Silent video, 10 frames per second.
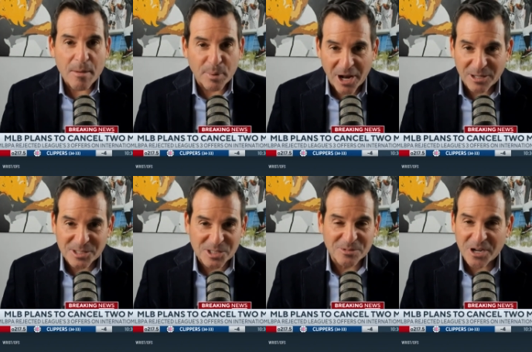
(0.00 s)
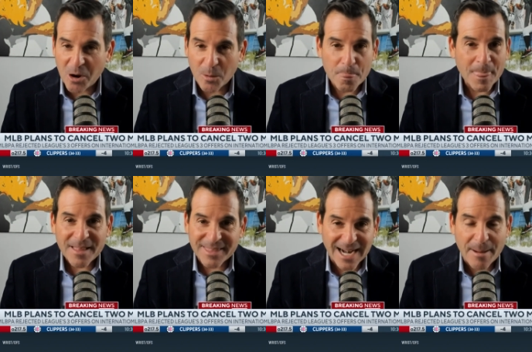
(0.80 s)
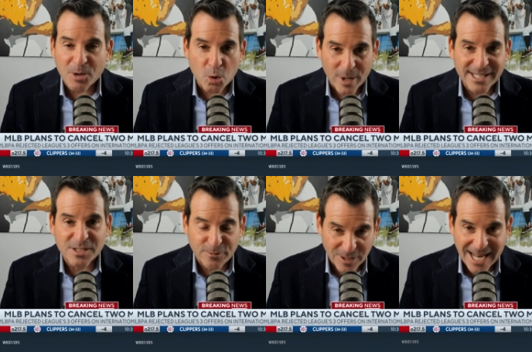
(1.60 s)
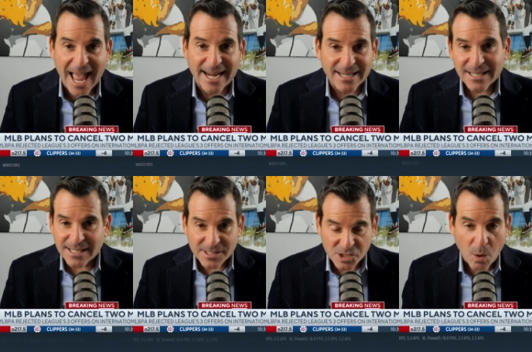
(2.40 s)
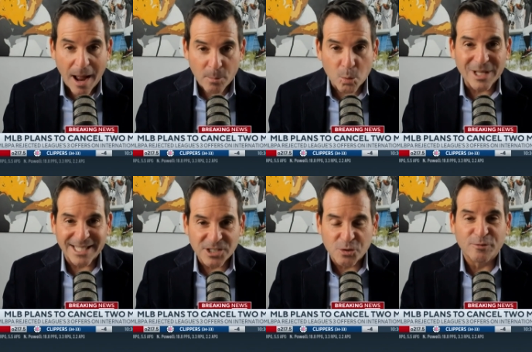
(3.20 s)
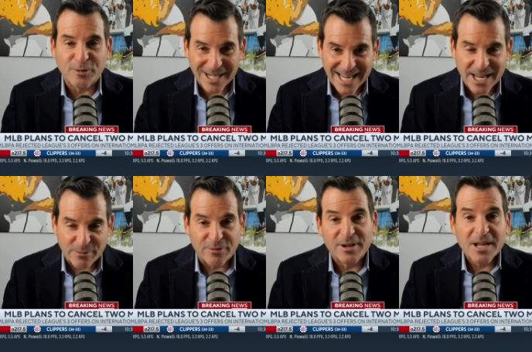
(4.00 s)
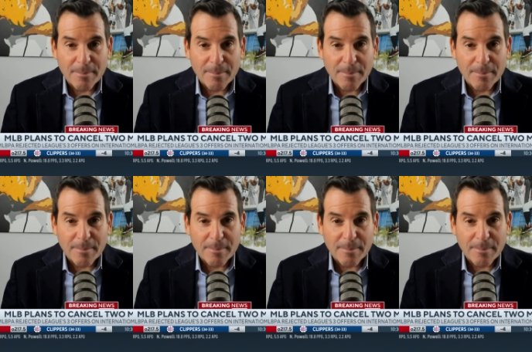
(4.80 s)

But I also know that I'm quick to forget, so I'm willing to forgive.